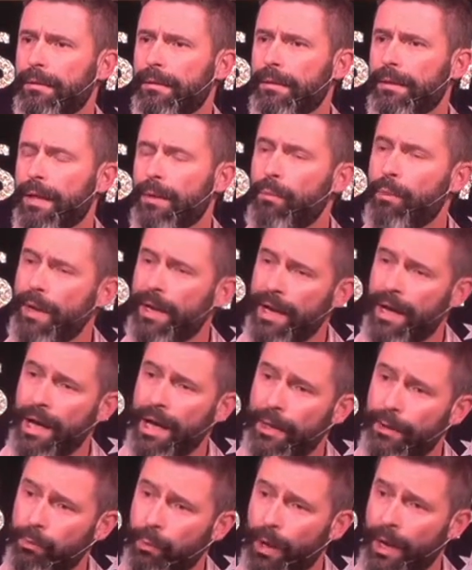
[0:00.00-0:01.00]
And we're
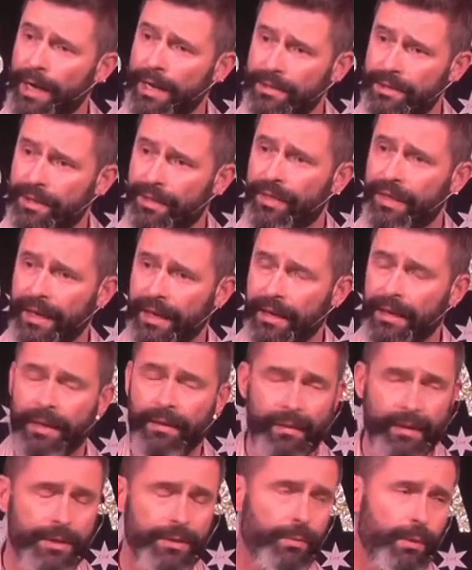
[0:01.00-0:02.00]
hardwired to think in
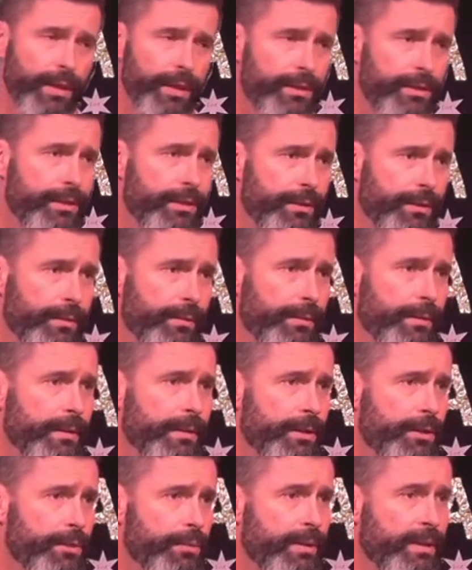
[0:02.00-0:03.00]
this way too,
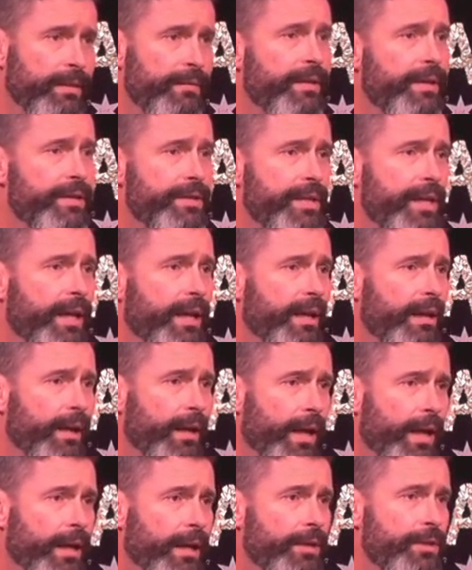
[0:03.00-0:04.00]
because we live in a secular
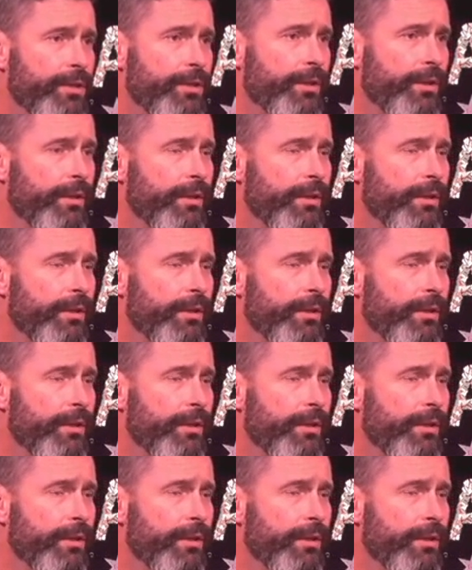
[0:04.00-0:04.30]
age.